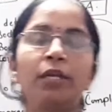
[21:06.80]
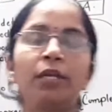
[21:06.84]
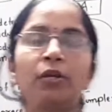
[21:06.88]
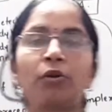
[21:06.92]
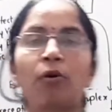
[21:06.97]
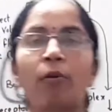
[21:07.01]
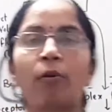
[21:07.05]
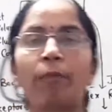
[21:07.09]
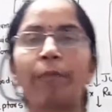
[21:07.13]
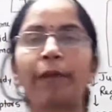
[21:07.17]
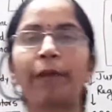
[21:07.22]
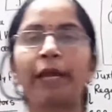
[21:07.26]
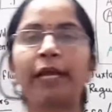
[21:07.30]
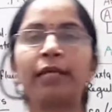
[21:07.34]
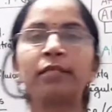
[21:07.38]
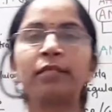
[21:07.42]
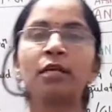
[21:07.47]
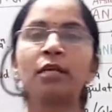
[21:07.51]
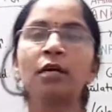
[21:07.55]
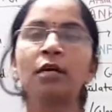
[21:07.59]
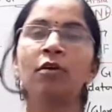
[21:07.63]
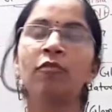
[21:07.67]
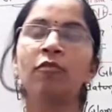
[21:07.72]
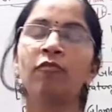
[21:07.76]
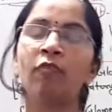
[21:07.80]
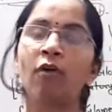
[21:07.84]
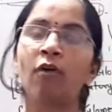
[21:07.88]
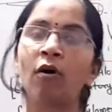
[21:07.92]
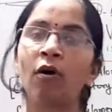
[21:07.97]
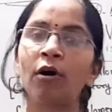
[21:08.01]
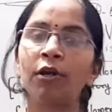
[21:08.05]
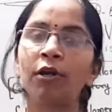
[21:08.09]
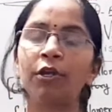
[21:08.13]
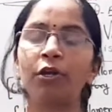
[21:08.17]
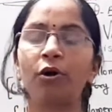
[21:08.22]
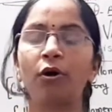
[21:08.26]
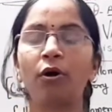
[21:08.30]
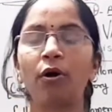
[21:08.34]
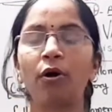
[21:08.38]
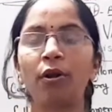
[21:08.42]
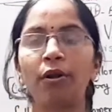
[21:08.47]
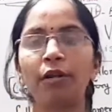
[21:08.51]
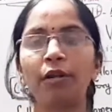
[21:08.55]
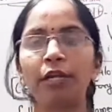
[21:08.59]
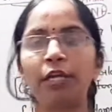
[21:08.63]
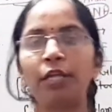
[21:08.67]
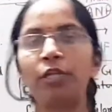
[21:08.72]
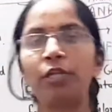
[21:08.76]
topics for your
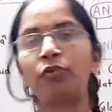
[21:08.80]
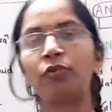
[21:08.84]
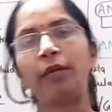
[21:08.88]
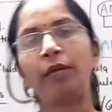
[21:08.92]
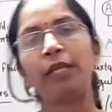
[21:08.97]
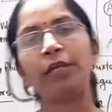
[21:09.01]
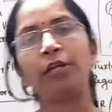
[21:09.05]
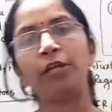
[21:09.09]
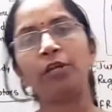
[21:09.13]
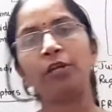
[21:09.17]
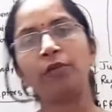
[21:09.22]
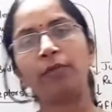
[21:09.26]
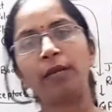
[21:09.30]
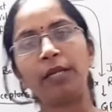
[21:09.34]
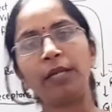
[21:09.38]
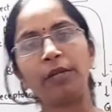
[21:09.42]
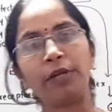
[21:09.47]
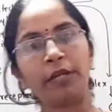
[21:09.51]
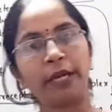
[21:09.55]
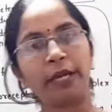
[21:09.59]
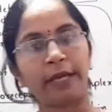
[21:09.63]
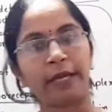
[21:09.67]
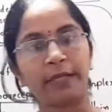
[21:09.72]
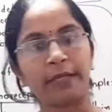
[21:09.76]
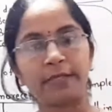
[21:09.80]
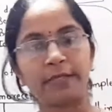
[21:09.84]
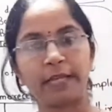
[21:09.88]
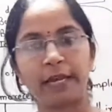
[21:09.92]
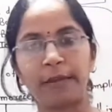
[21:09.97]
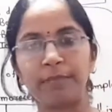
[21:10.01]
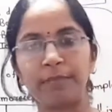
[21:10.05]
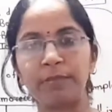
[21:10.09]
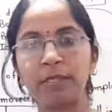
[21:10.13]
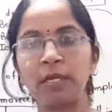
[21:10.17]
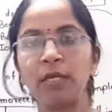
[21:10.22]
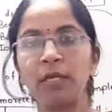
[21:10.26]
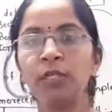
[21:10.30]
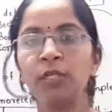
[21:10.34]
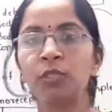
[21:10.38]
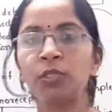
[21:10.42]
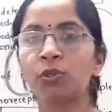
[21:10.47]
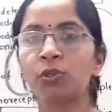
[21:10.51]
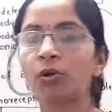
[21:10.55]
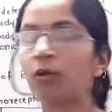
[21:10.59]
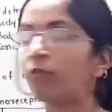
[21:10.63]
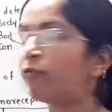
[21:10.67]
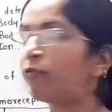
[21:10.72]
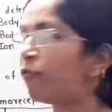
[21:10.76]
NEET 2020 exams.
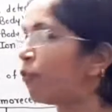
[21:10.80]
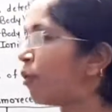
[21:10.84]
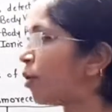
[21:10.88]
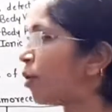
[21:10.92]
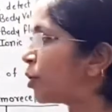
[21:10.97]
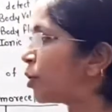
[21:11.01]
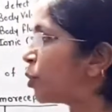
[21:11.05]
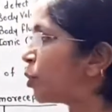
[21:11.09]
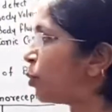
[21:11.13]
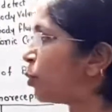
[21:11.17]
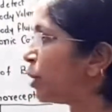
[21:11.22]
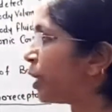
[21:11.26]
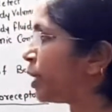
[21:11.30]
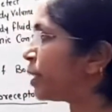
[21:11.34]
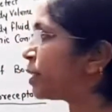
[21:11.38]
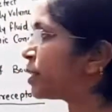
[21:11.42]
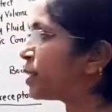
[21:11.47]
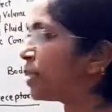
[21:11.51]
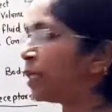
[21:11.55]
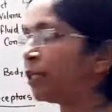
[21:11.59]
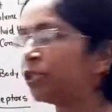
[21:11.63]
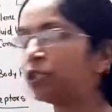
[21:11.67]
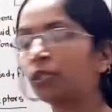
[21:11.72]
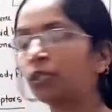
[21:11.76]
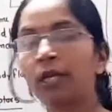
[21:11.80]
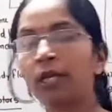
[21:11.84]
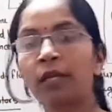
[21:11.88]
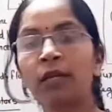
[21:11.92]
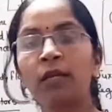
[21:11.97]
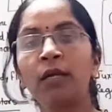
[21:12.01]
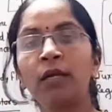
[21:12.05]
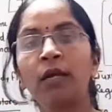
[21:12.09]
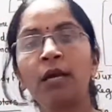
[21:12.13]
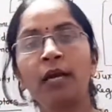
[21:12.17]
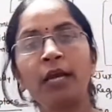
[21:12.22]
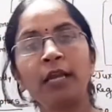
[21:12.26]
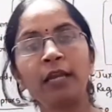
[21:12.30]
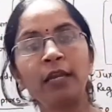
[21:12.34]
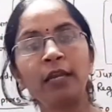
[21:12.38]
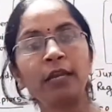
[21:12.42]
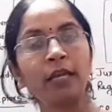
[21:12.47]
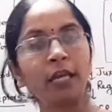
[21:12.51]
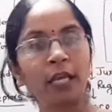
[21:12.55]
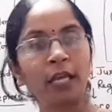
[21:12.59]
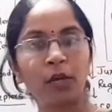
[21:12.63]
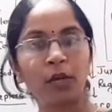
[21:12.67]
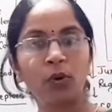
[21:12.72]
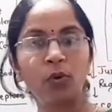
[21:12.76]
So for today's session in
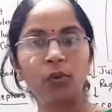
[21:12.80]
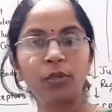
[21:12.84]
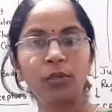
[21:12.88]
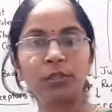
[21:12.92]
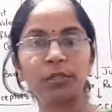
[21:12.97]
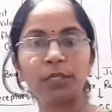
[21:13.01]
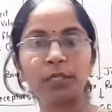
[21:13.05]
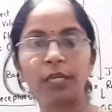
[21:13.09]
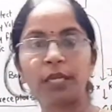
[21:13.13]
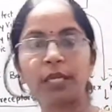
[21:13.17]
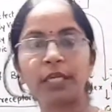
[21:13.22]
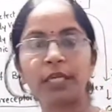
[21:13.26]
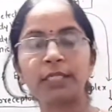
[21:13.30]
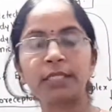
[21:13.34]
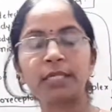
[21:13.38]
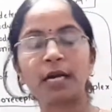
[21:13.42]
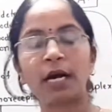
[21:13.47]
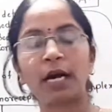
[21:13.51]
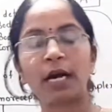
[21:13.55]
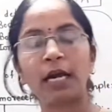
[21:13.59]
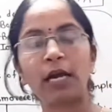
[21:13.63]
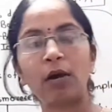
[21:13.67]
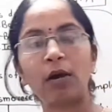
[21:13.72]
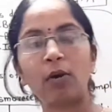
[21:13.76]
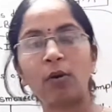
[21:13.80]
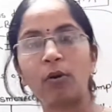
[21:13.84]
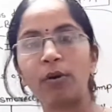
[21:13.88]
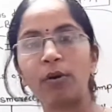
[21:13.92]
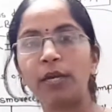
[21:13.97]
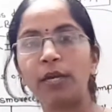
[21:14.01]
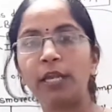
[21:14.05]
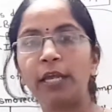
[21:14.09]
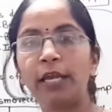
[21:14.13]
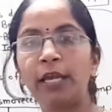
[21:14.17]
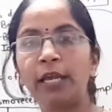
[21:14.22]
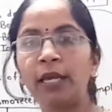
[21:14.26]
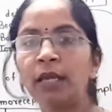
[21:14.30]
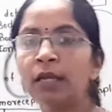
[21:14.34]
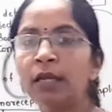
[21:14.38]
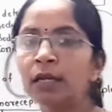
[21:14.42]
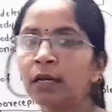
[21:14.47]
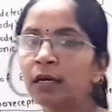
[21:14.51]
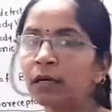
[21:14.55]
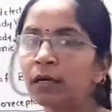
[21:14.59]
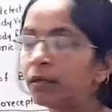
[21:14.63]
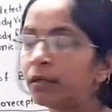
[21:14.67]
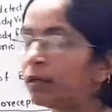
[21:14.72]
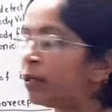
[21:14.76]
Keynote series, I only
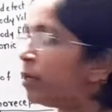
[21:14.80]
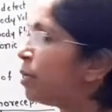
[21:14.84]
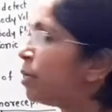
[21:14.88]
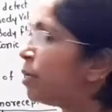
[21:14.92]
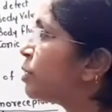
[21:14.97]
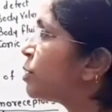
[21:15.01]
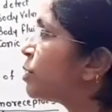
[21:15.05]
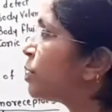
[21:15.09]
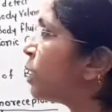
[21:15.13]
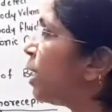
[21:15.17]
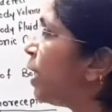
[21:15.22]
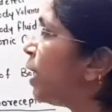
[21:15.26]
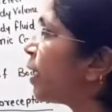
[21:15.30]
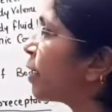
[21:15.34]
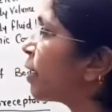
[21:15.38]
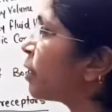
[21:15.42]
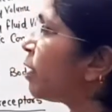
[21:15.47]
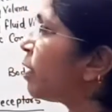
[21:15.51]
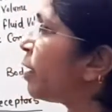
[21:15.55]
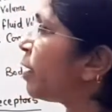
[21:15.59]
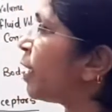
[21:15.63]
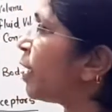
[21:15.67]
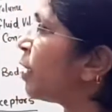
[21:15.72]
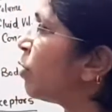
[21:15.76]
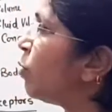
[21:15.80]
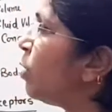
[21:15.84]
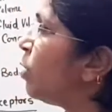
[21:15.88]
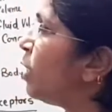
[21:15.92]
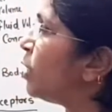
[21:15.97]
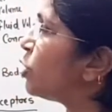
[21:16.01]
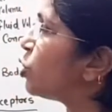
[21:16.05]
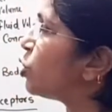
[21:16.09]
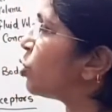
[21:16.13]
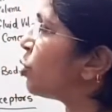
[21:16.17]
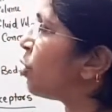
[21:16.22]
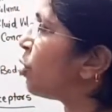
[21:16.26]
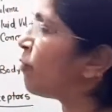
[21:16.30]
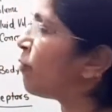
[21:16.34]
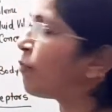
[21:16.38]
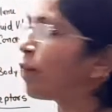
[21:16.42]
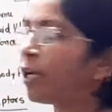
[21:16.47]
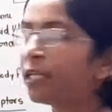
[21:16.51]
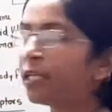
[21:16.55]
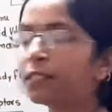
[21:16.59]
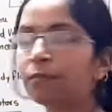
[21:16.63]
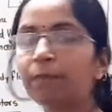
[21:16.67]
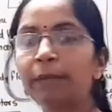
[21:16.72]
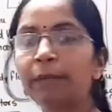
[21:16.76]
select the regulation of
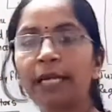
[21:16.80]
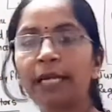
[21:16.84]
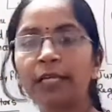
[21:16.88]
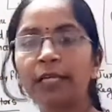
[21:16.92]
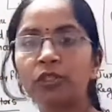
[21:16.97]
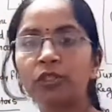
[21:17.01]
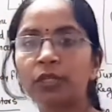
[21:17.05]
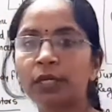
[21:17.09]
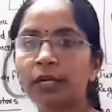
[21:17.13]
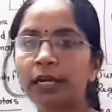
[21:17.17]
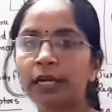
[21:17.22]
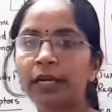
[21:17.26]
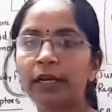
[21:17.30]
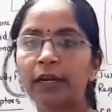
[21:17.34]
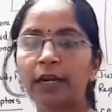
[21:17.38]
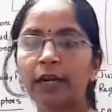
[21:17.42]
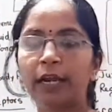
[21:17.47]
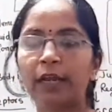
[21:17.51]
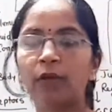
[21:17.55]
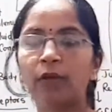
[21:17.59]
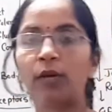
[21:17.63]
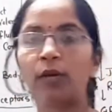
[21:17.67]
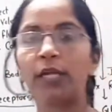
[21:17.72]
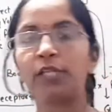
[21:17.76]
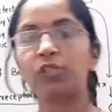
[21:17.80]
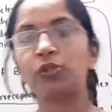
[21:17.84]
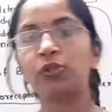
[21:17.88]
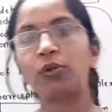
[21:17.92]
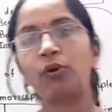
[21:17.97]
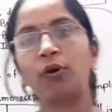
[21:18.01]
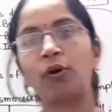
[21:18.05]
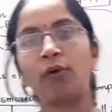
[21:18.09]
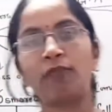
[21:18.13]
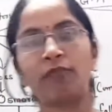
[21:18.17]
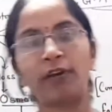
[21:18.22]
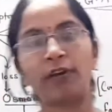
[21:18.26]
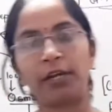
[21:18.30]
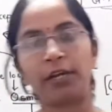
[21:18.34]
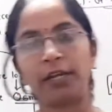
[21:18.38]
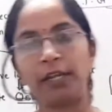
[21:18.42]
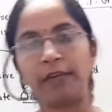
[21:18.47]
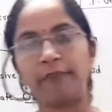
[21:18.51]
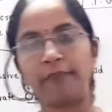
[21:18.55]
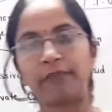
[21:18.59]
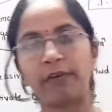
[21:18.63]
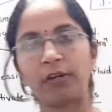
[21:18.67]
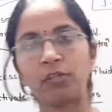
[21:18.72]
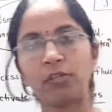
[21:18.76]
respiration and regulation of
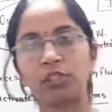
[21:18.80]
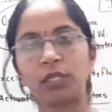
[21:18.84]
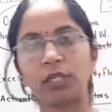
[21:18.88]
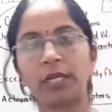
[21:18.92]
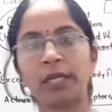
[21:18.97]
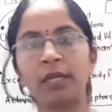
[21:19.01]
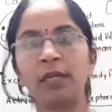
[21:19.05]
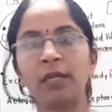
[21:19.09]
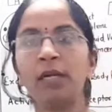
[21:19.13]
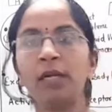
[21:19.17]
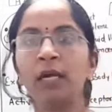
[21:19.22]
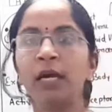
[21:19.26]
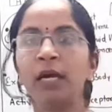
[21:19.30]
kidney function.